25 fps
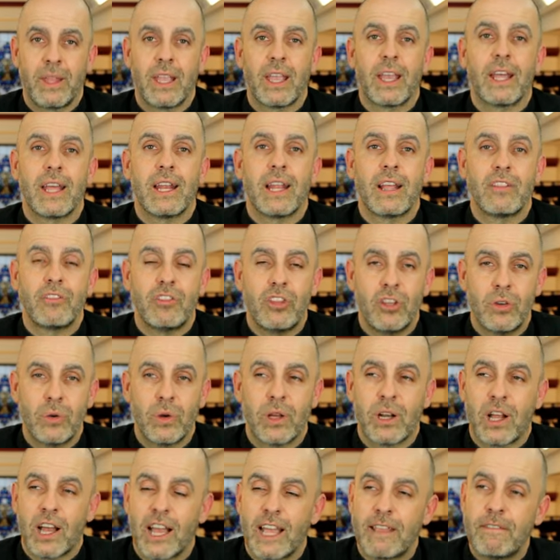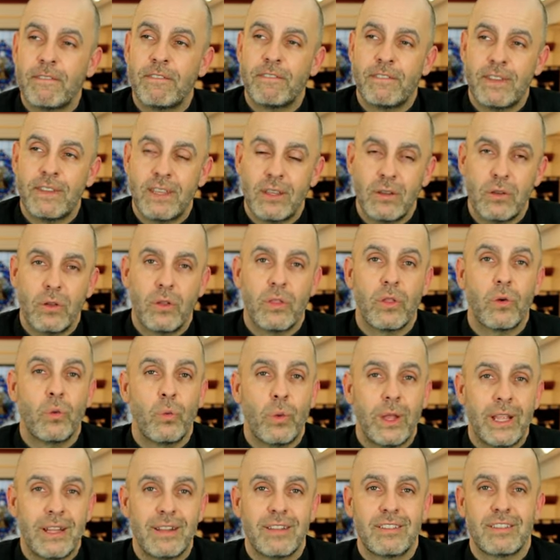And as you and I feel the
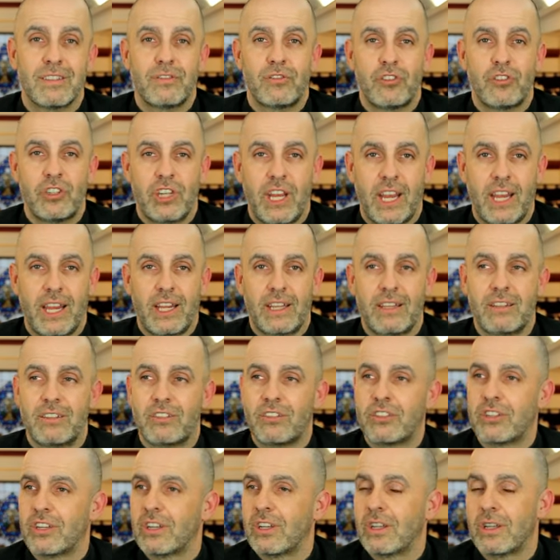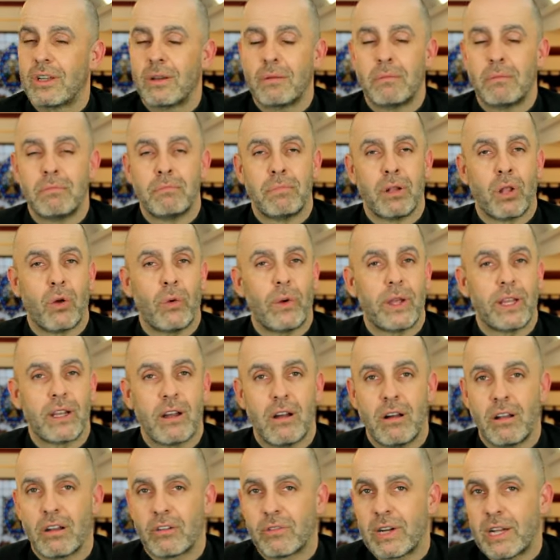winds of change blowing
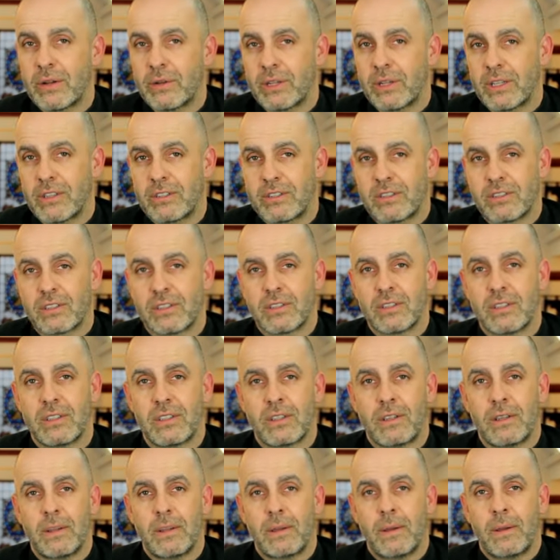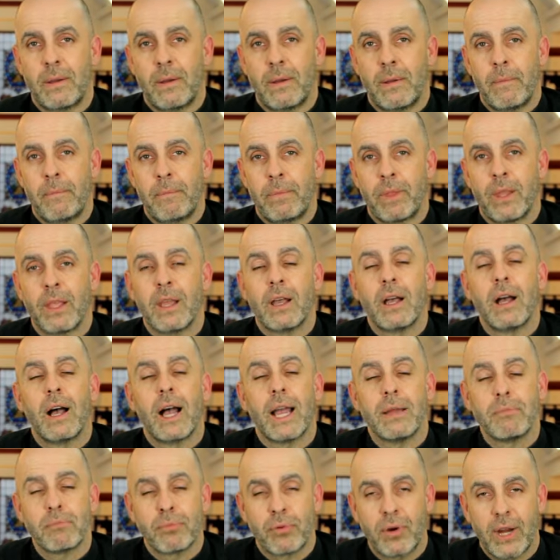all around us,
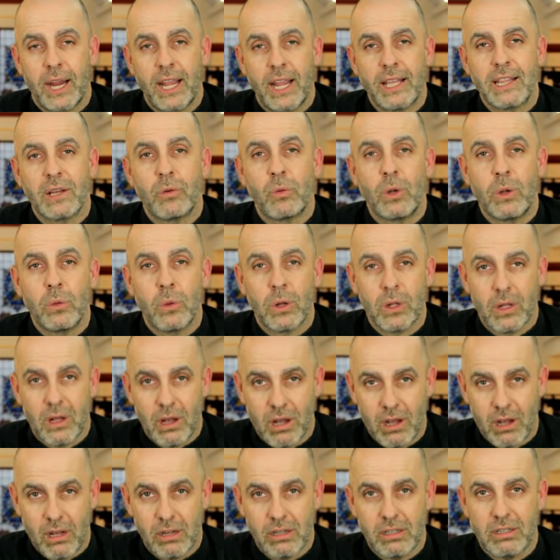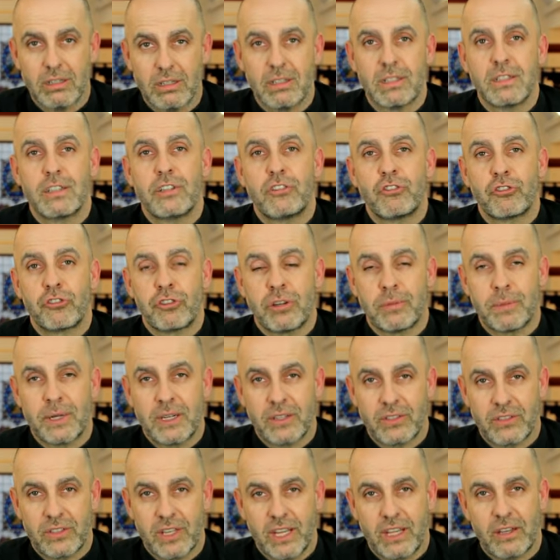I pray that we will all trim
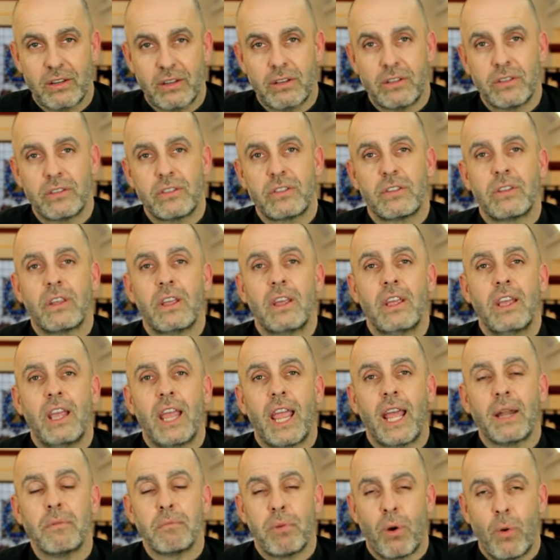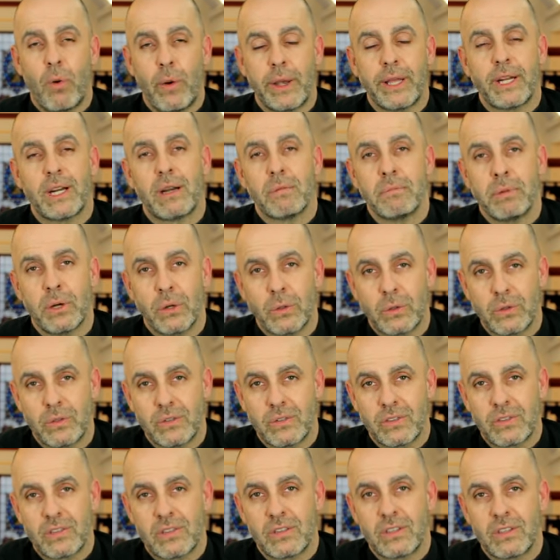our sails and point our
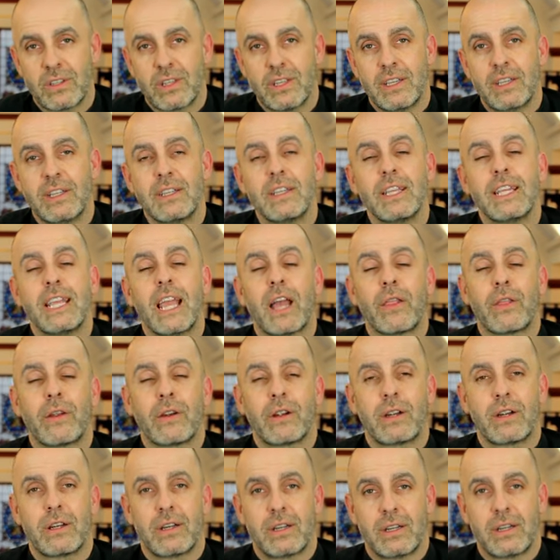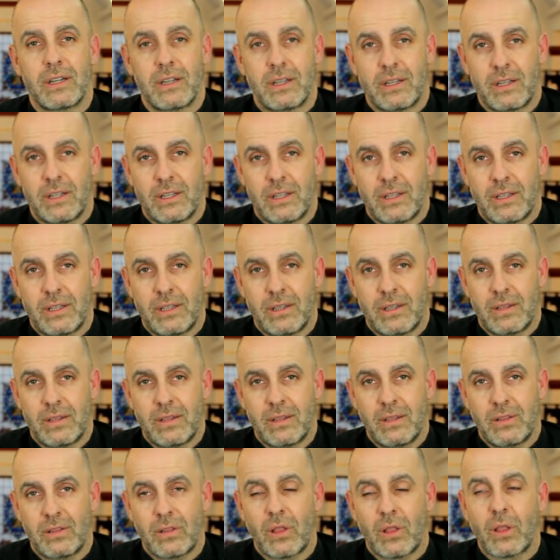boats together
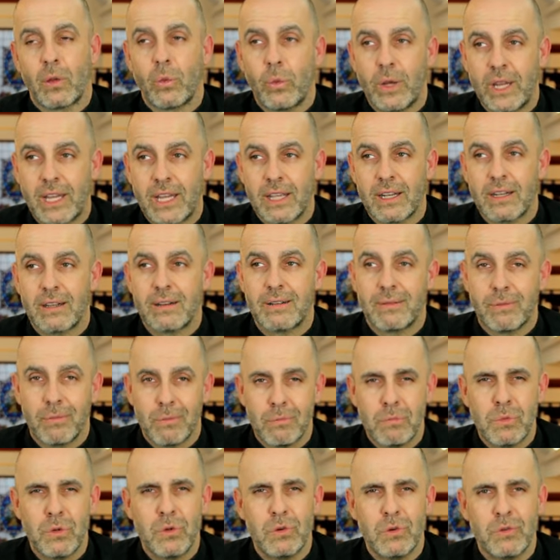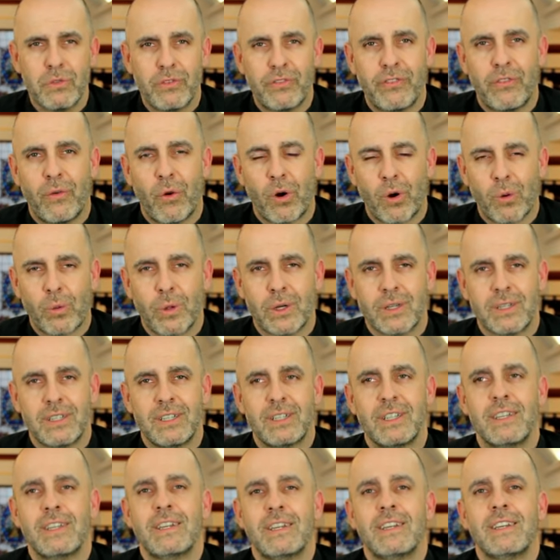so that we can move forward
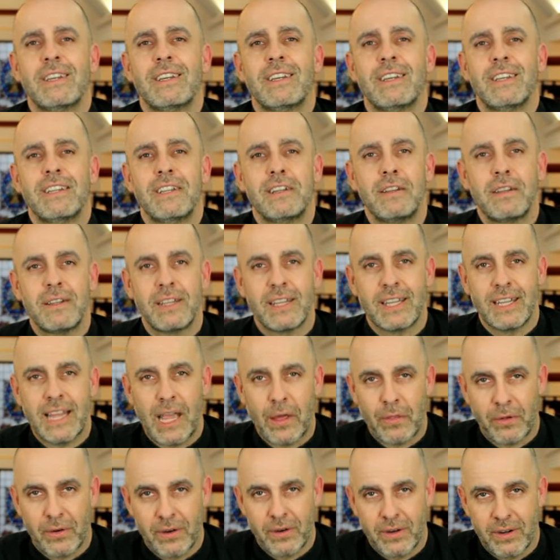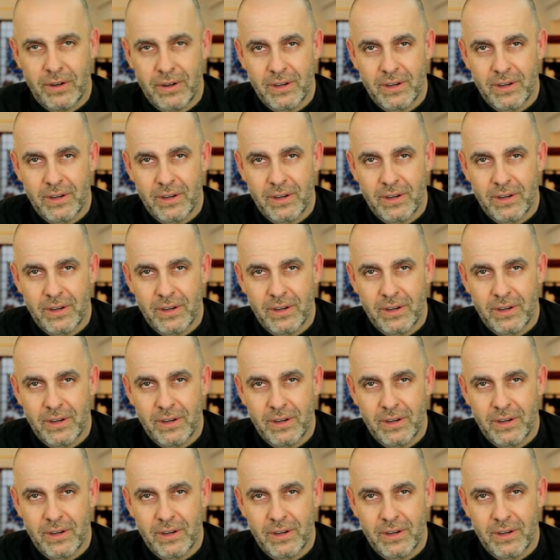together.